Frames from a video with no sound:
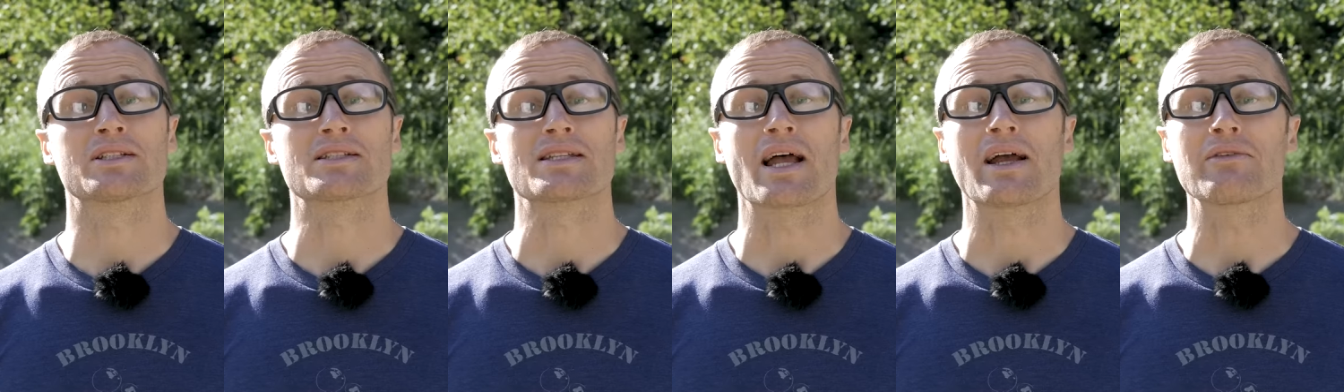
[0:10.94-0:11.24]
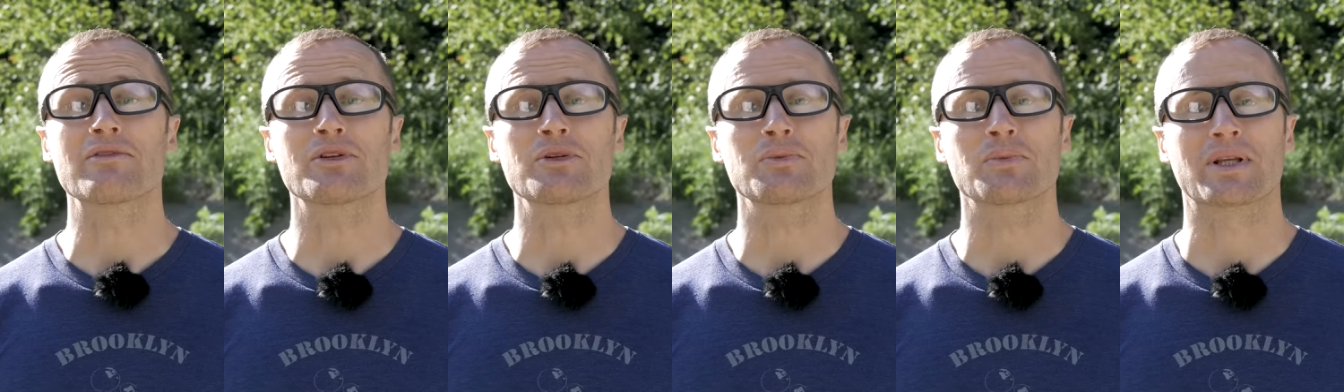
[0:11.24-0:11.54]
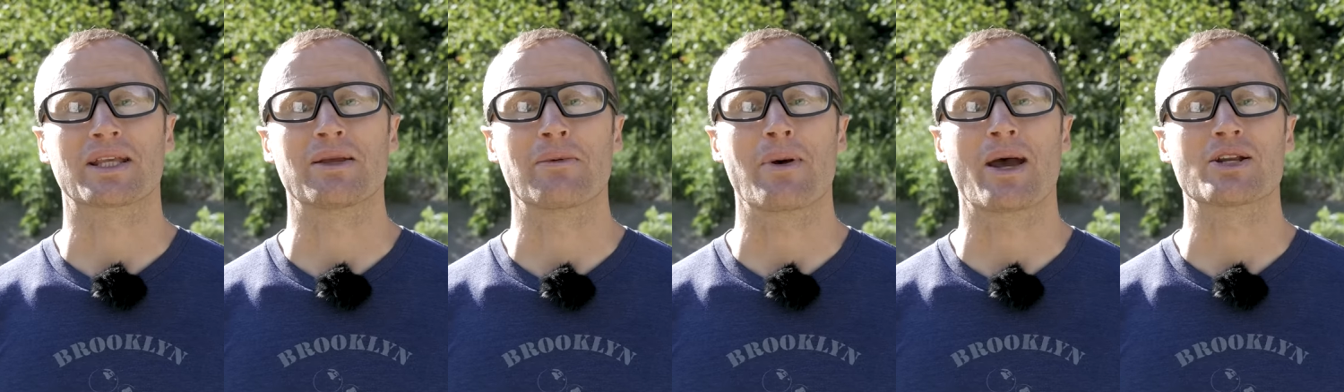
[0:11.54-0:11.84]
it's Ivan,
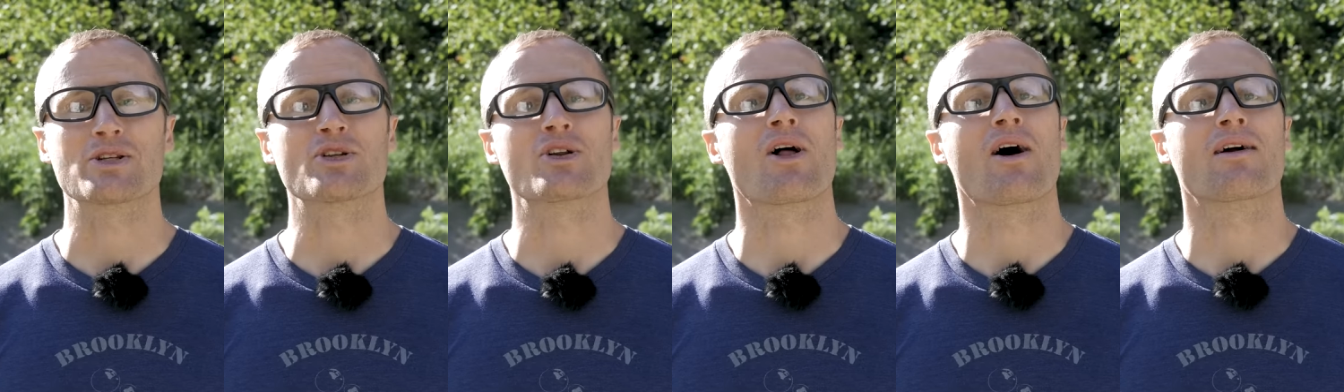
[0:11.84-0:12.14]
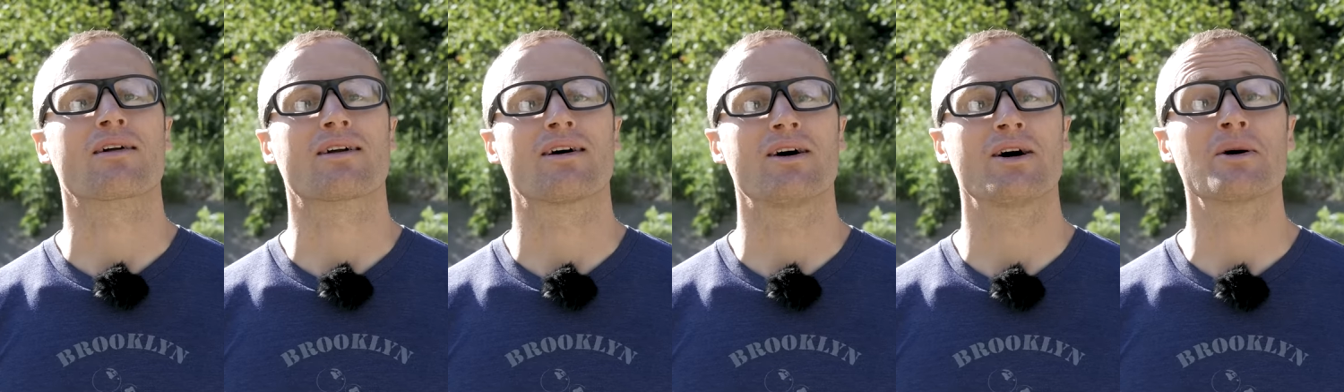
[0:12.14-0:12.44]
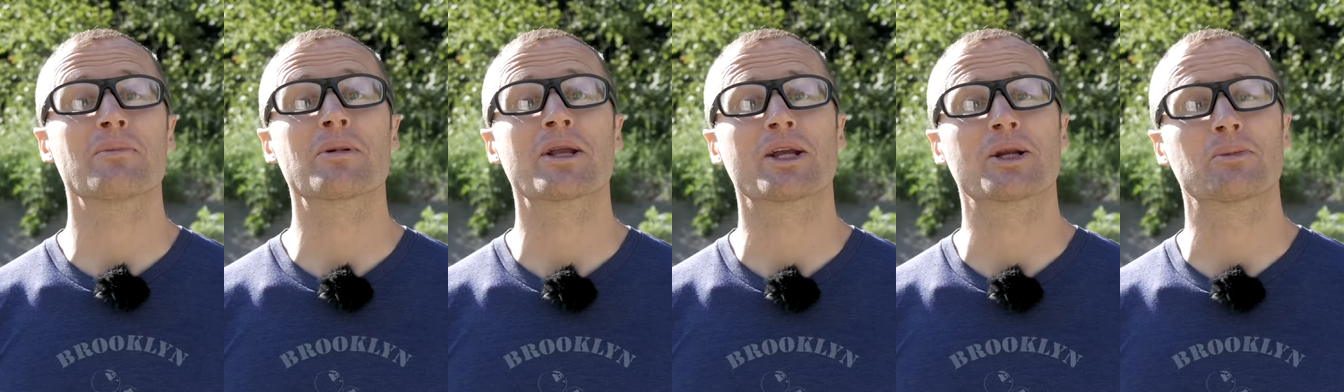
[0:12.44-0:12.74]
Kit Badger dot
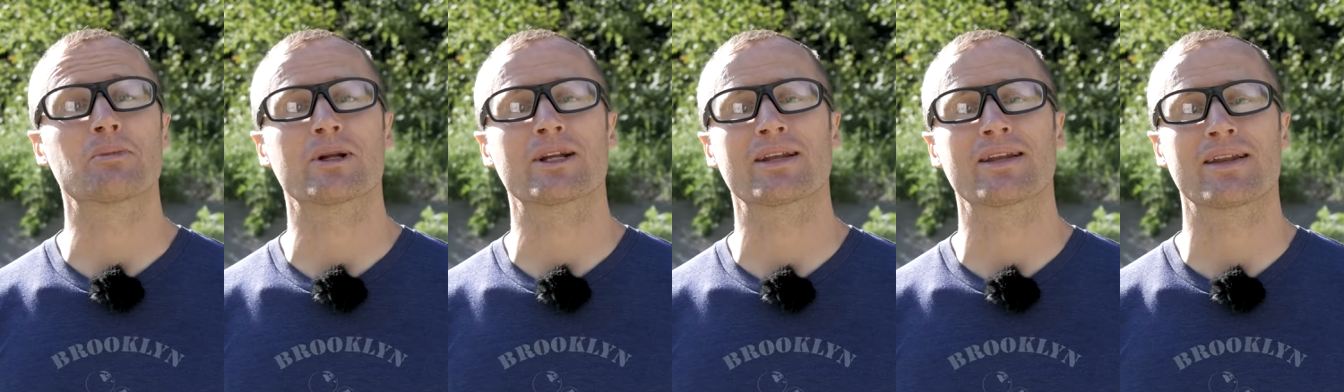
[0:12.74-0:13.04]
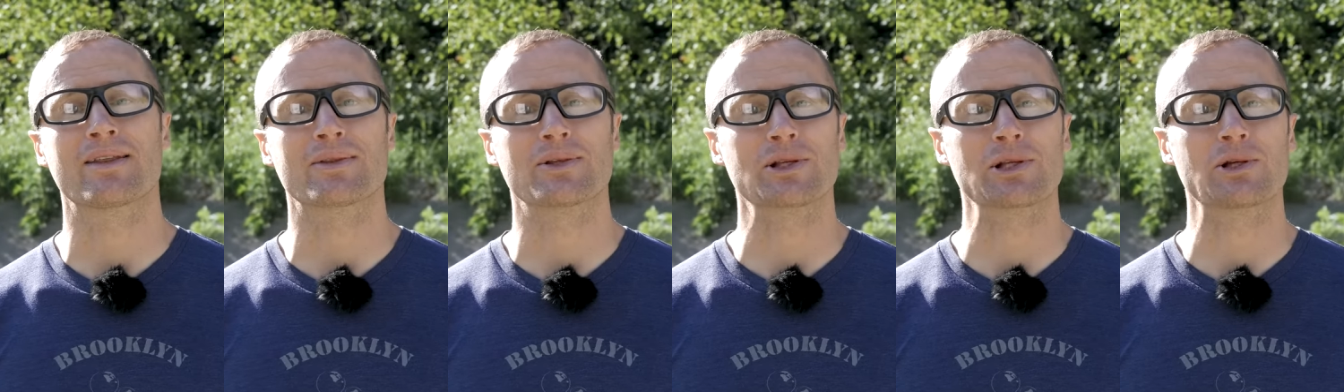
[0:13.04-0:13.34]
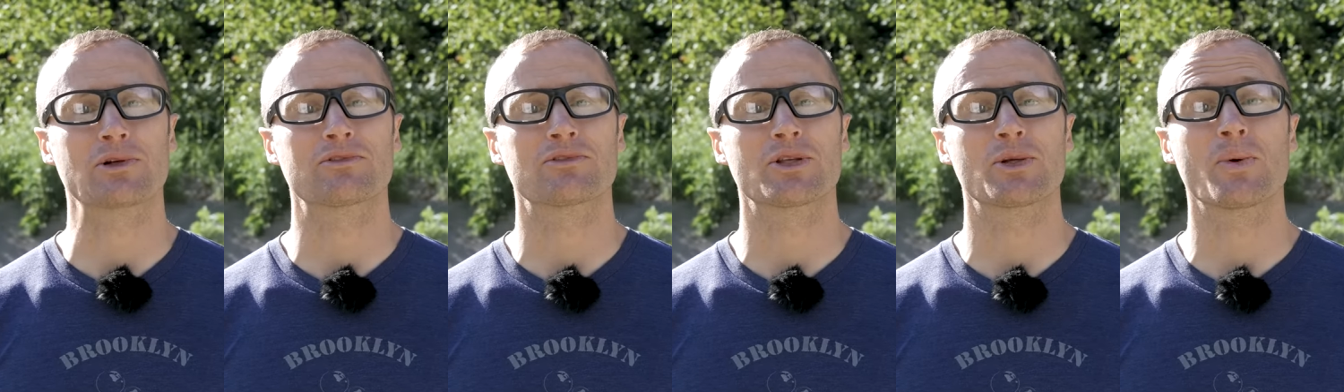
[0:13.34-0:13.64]
com, here to bring you another
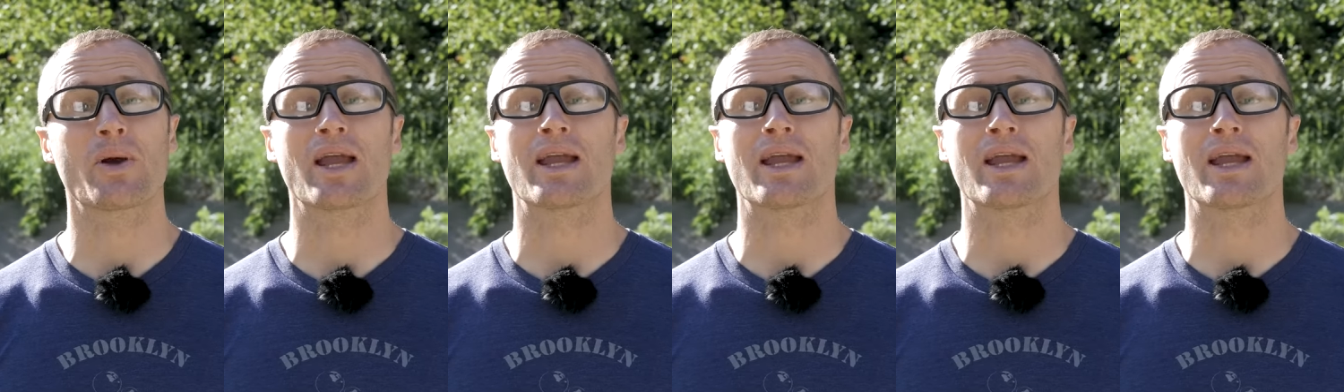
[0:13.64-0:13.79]
gear review,